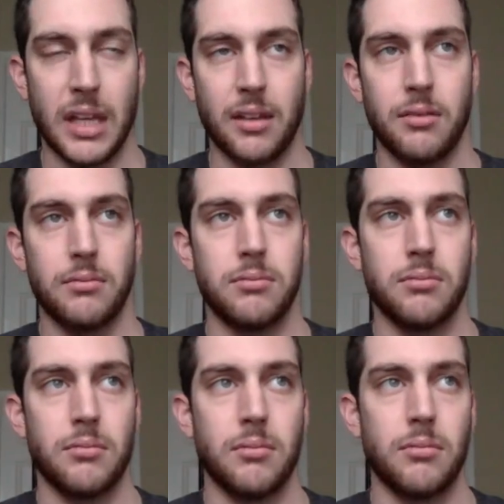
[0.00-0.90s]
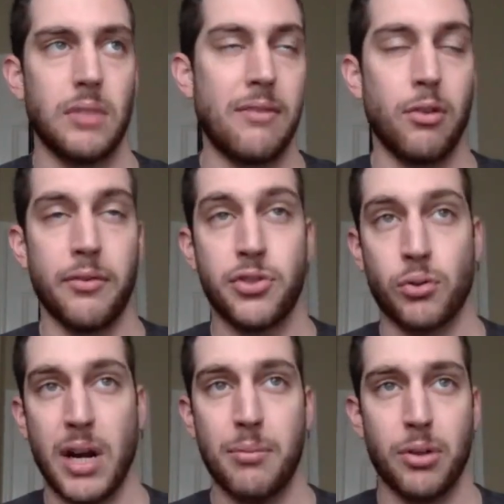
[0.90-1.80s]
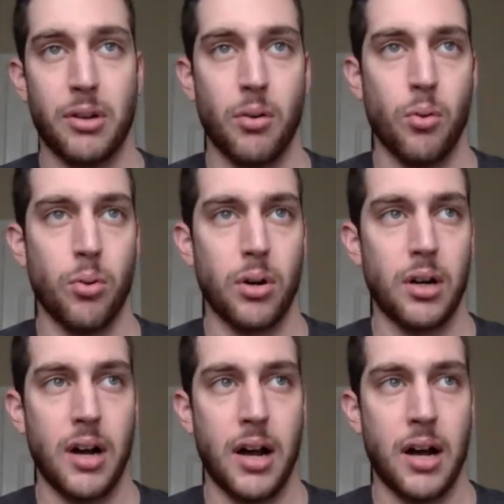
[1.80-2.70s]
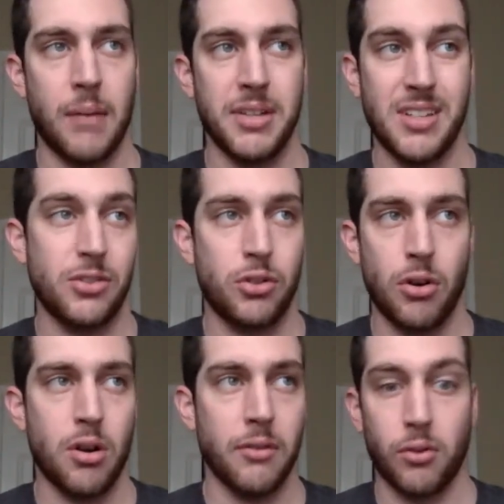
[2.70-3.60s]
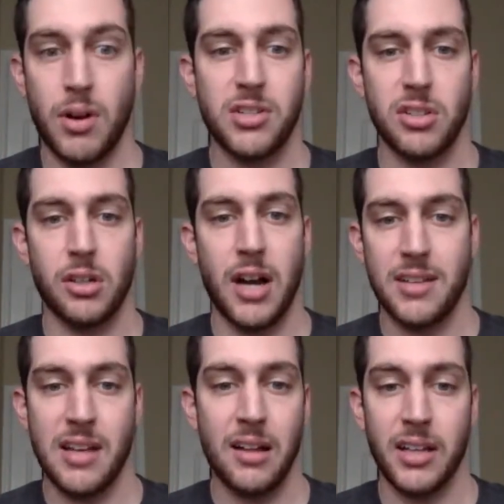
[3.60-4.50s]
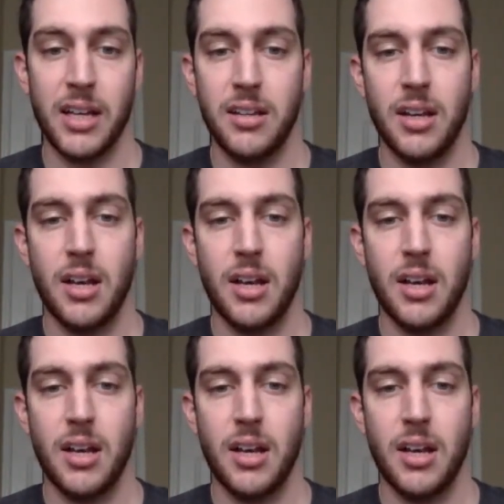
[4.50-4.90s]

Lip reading: like level of scrambler or is as strong of a wrestler as Elliott.